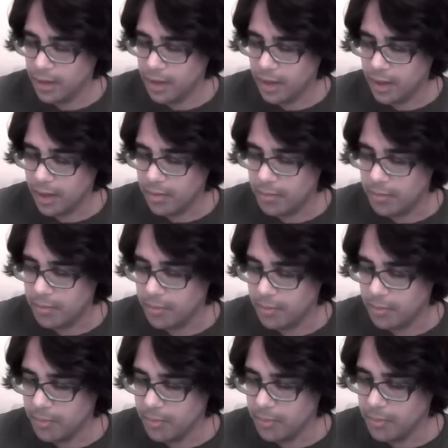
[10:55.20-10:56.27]
Um,
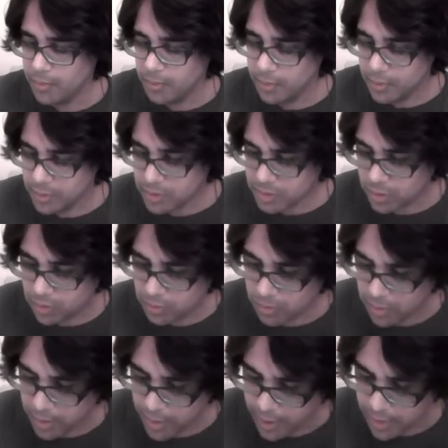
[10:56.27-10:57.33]
so
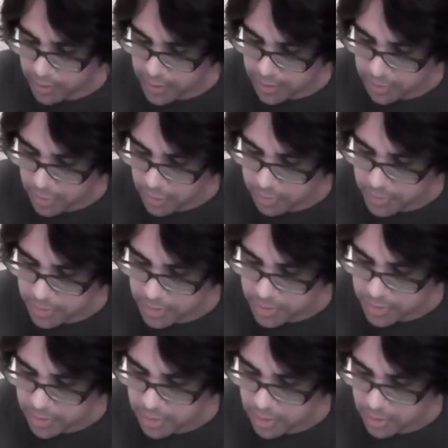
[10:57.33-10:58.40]
here's a
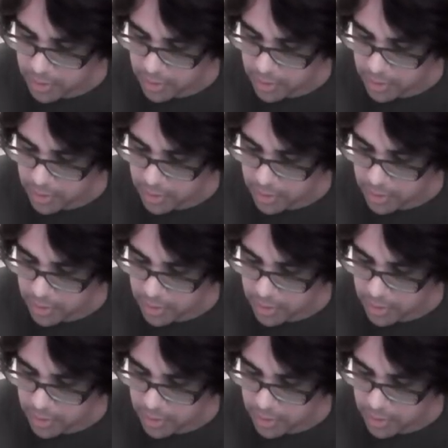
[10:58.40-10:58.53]
proposition.